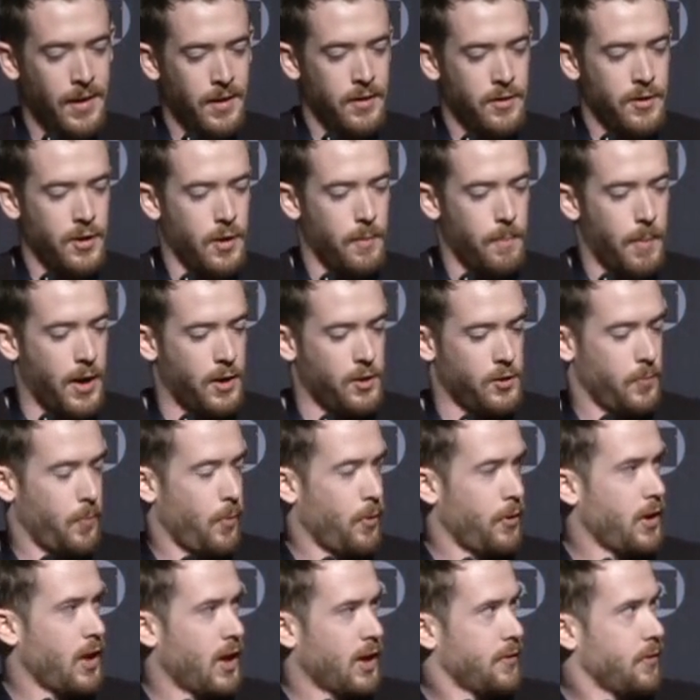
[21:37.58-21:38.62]
The
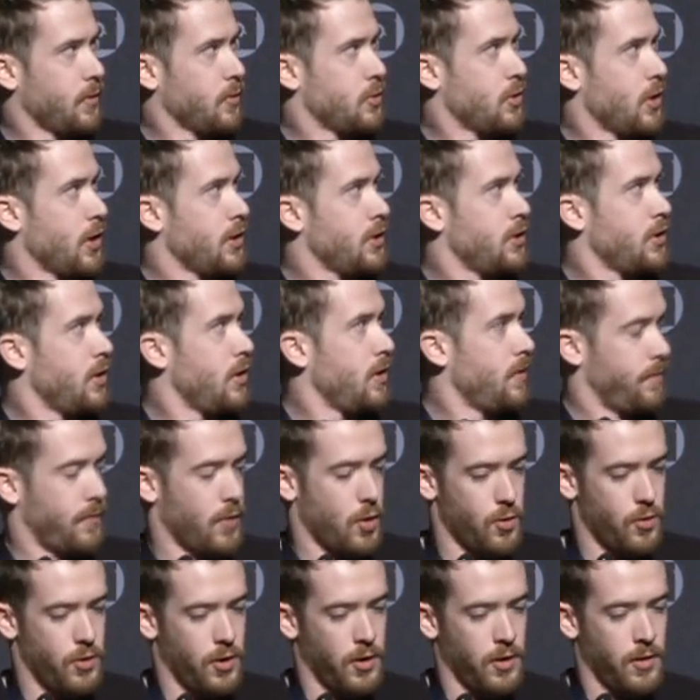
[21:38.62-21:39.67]
PowerSploit exfiltration
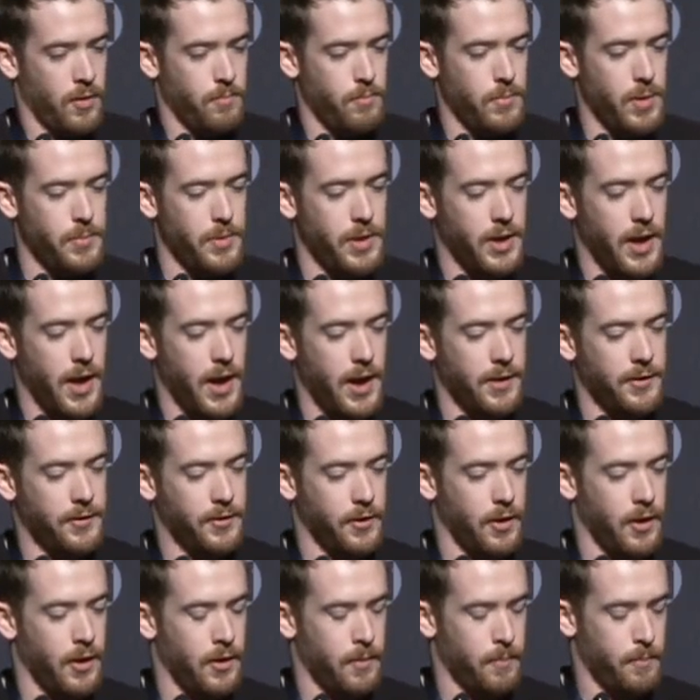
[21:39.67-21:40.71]
invoke Mimikatz
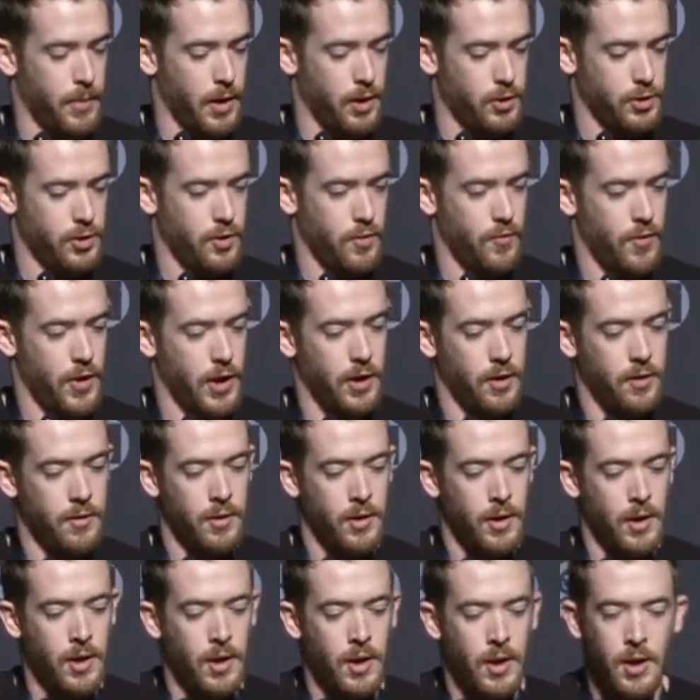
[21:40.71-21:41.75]
PowerShell file.
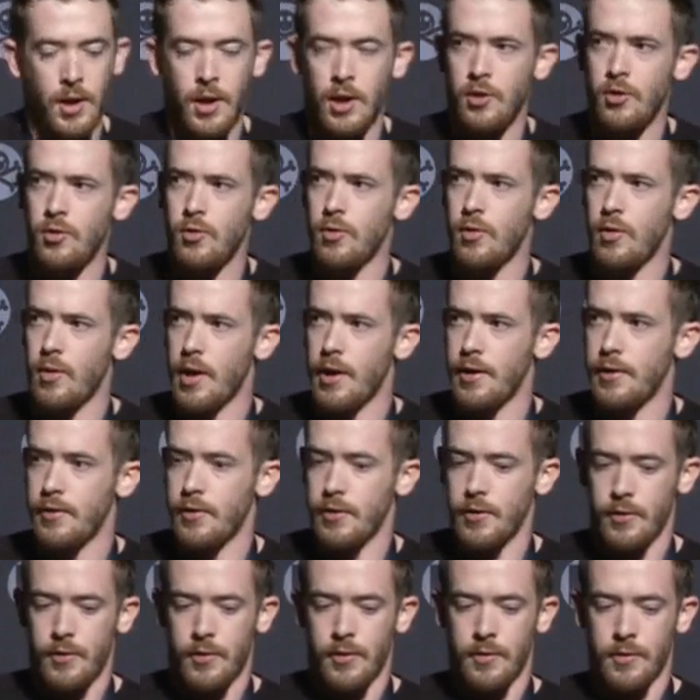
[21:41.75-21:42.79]
It
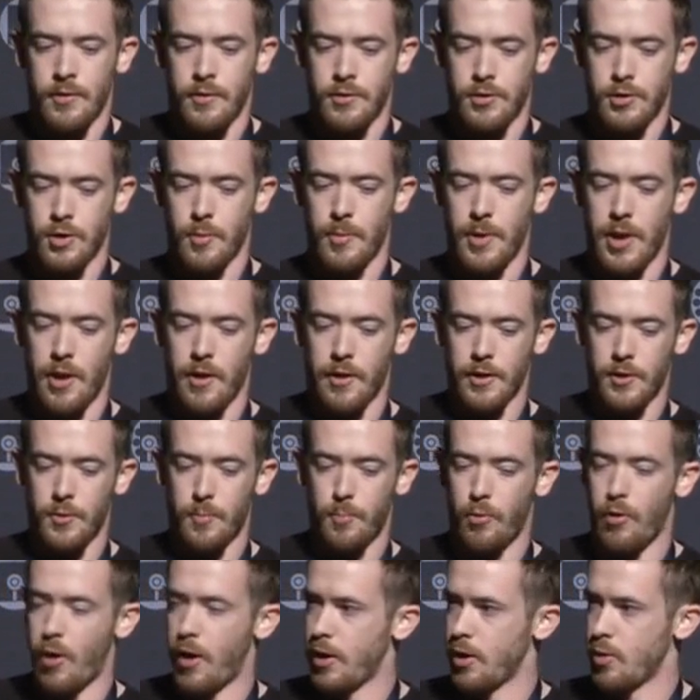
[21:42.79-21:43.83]
utilizes Joby Alec's
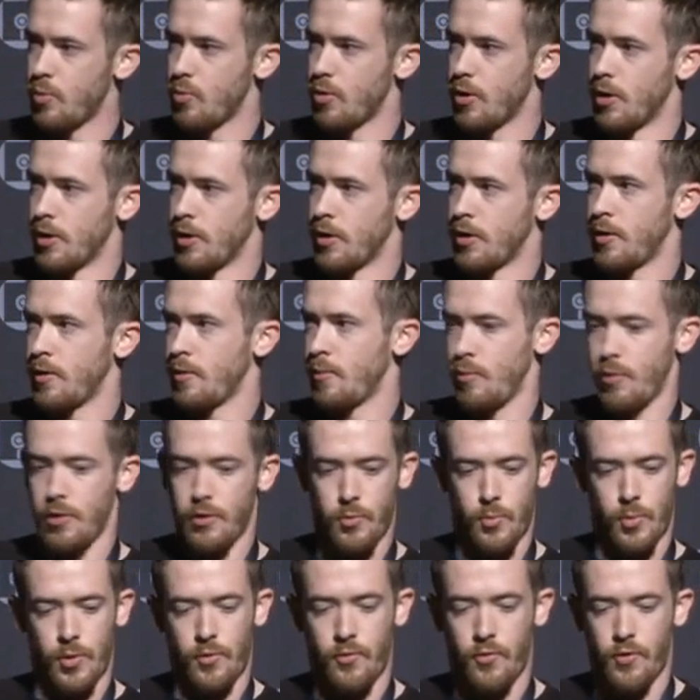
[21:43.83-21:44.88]
prior work
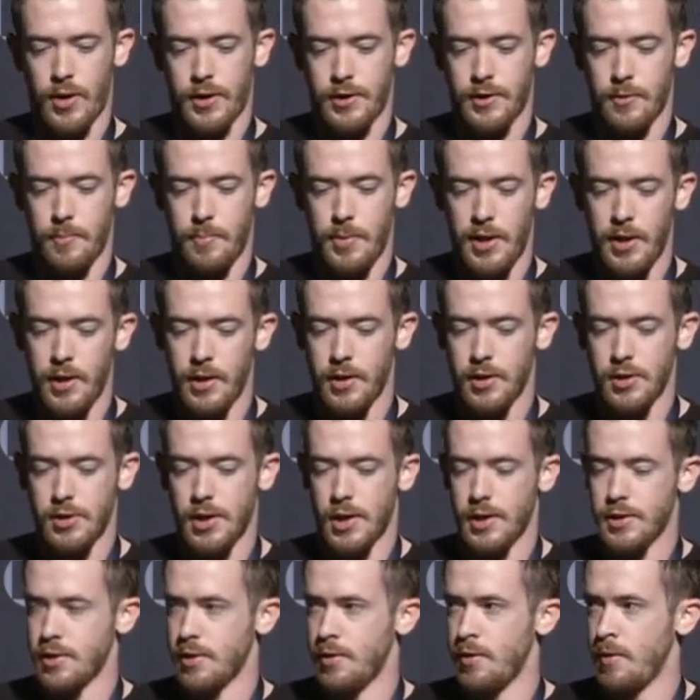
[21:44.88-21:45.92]
with reflected PE
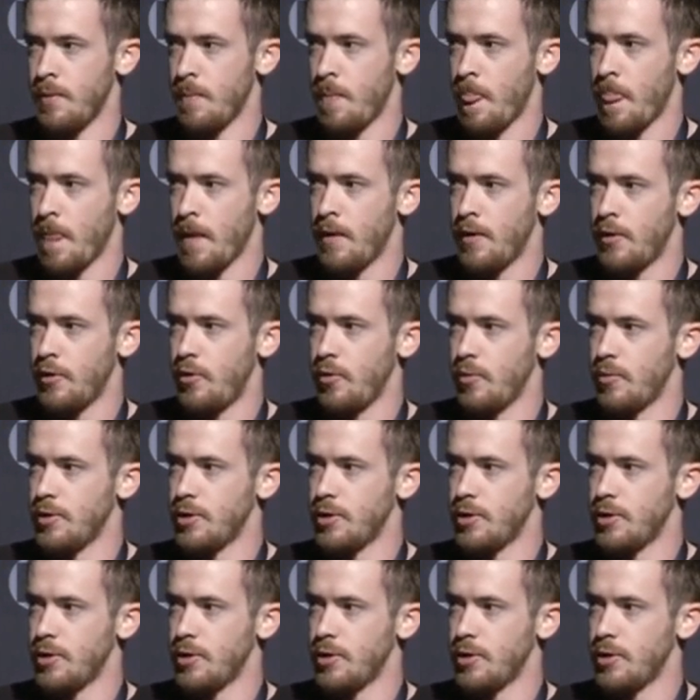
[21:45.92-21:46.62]
injection to